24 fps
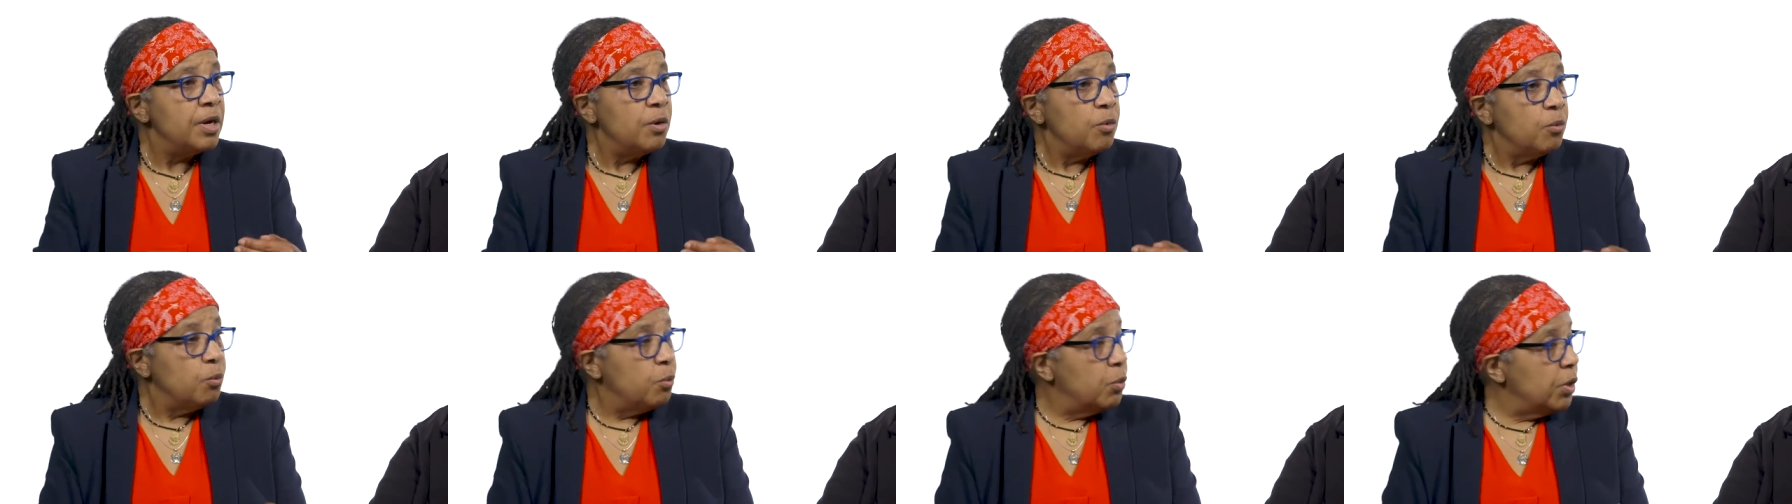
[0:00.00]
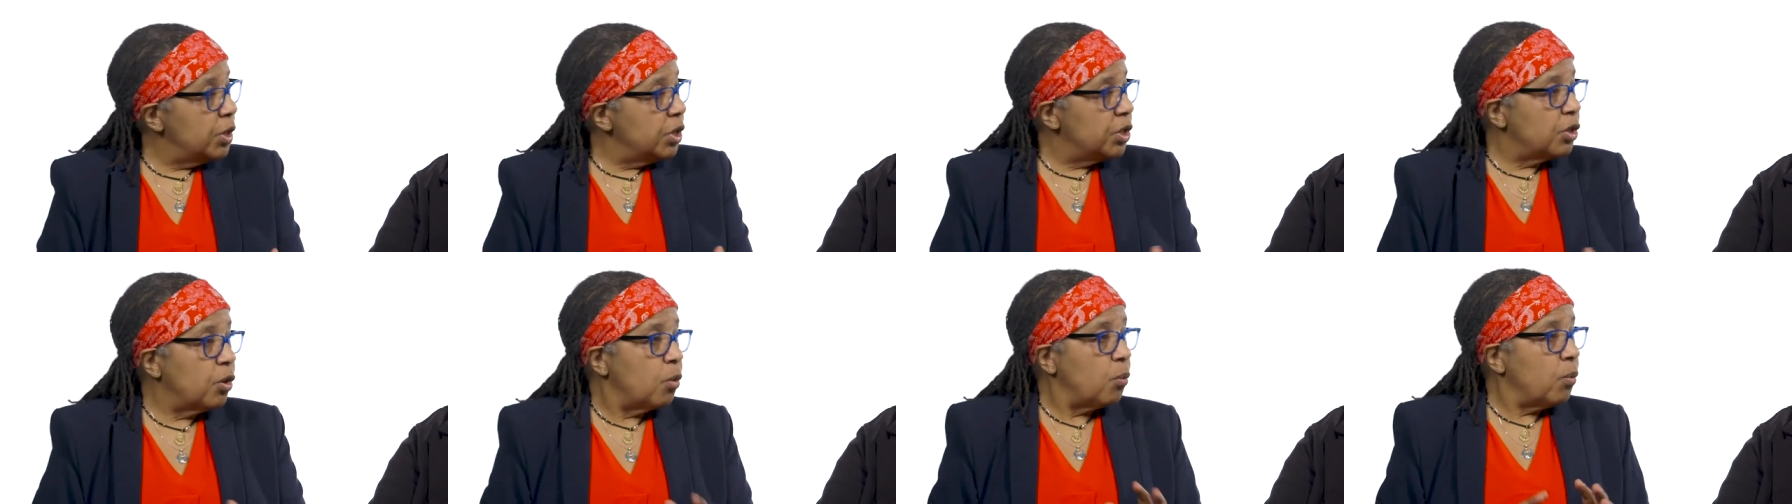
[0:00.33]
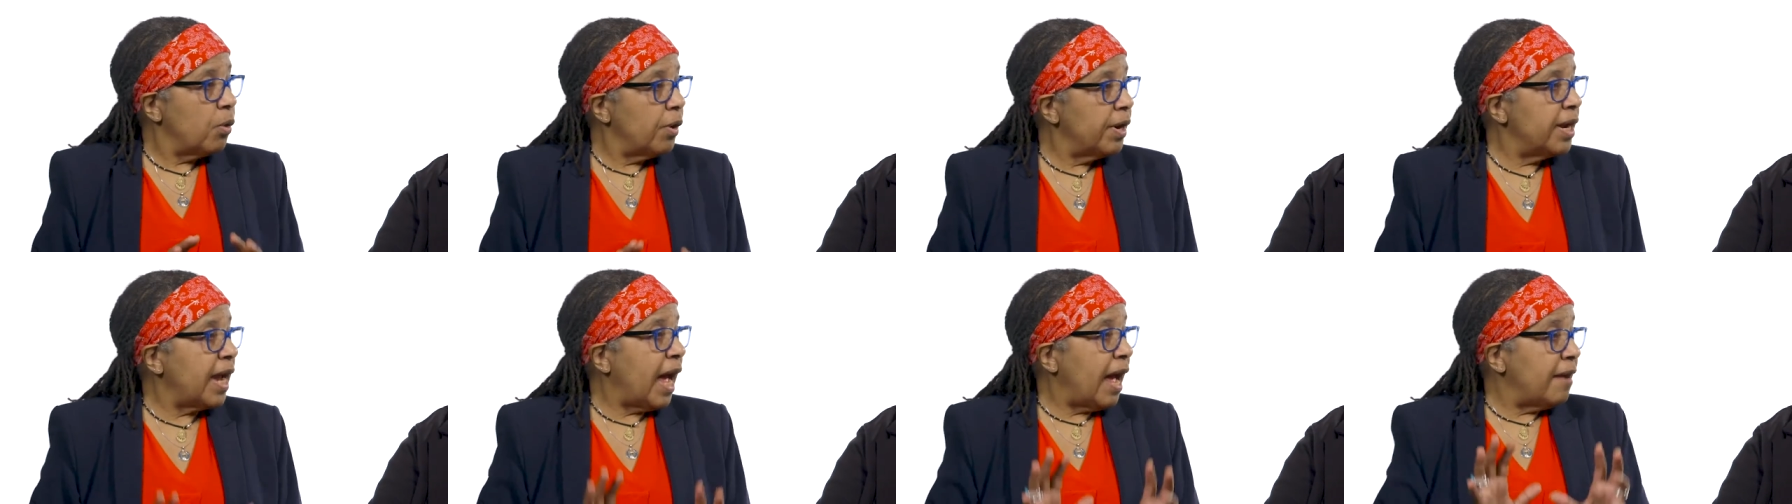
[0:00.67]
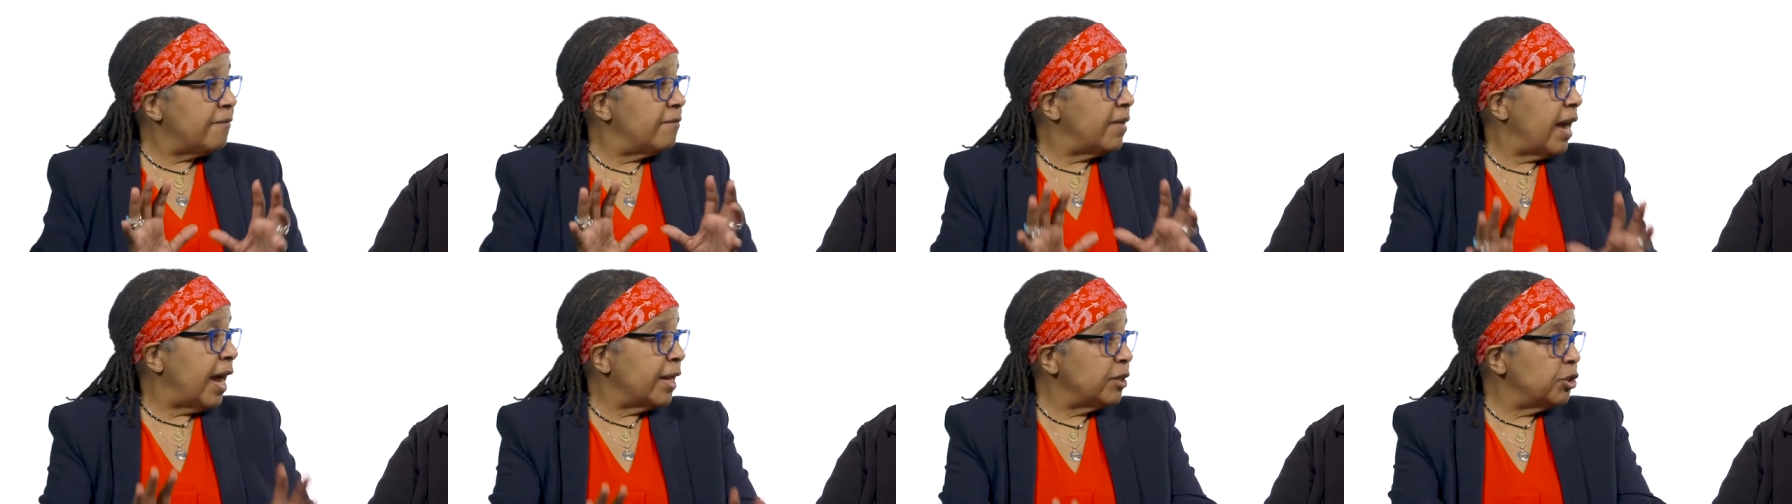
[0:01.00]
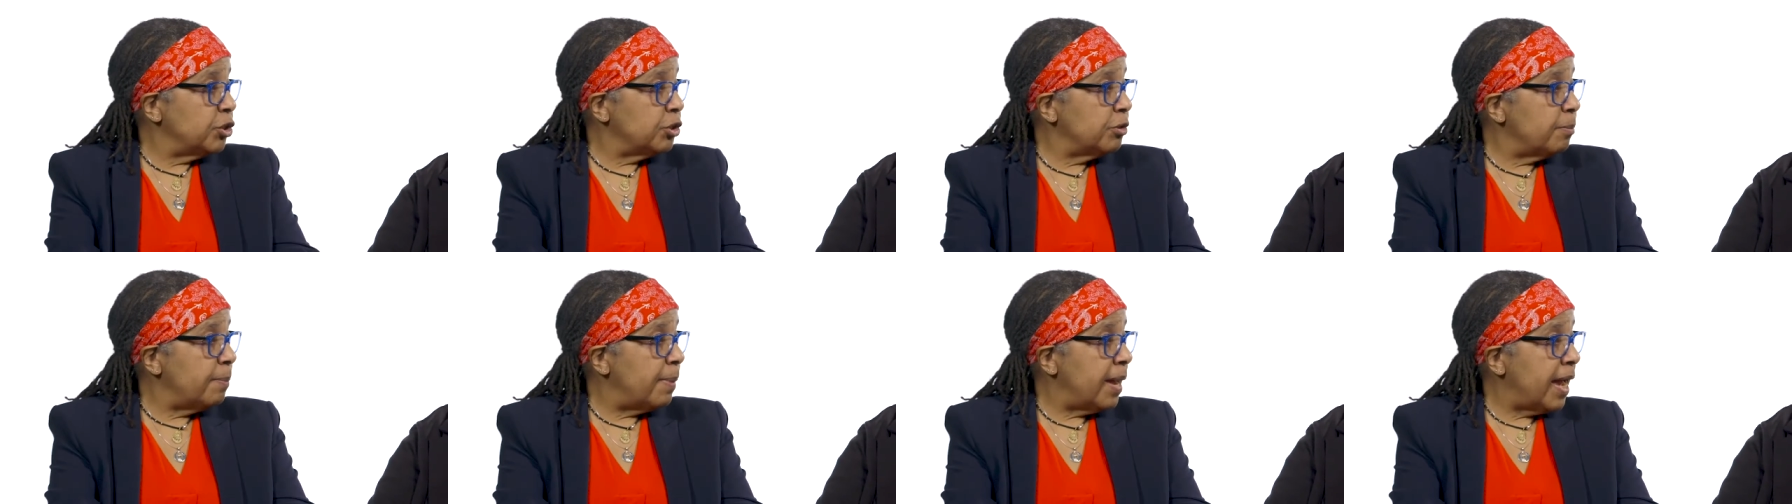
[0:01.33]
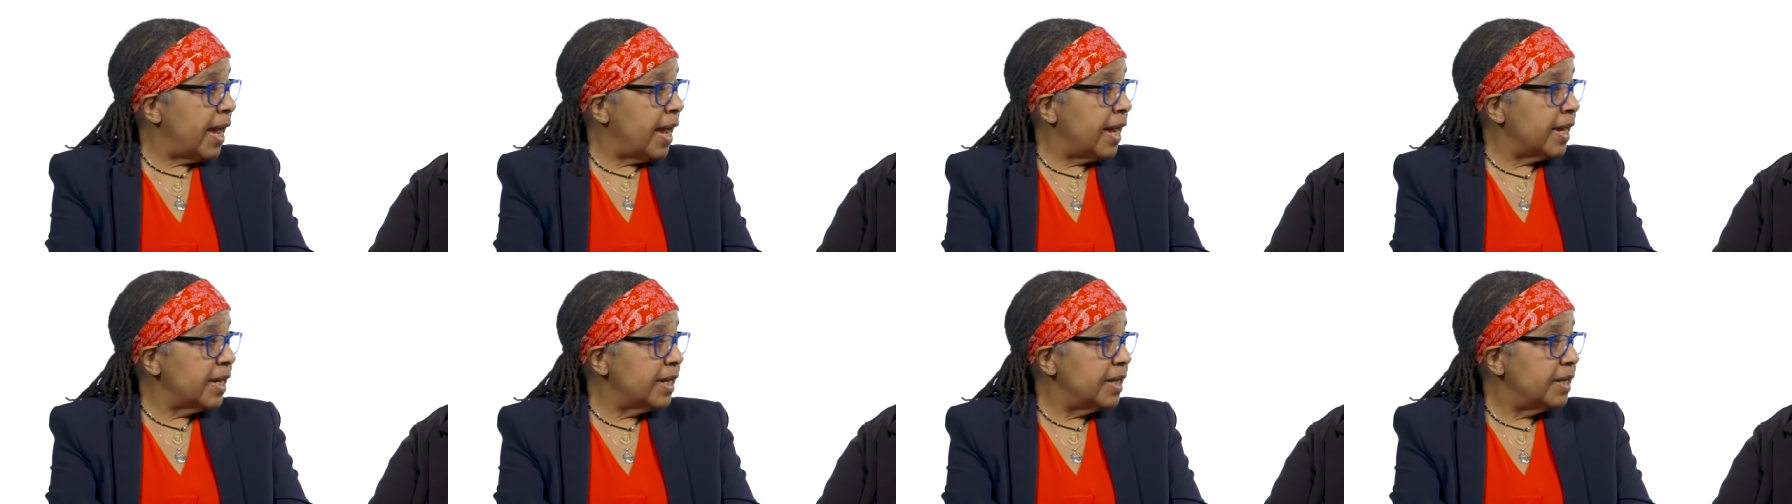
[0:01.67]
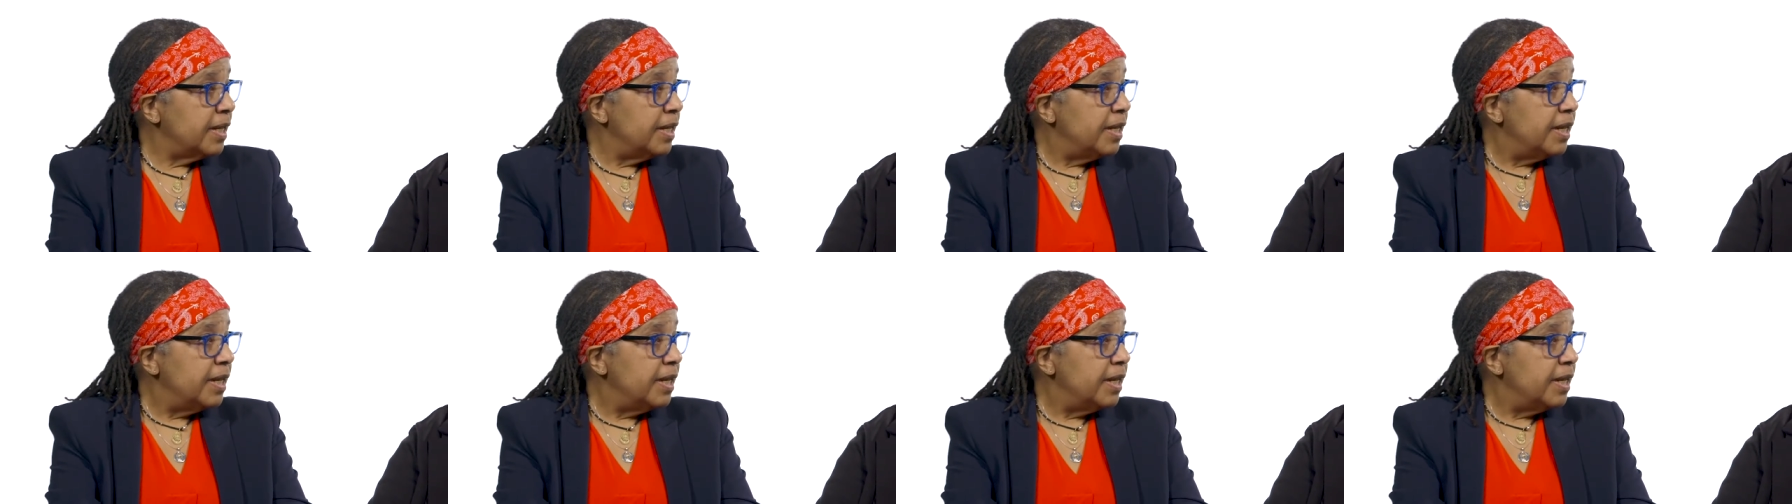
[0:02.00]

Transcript: You don't worry, I've got your back.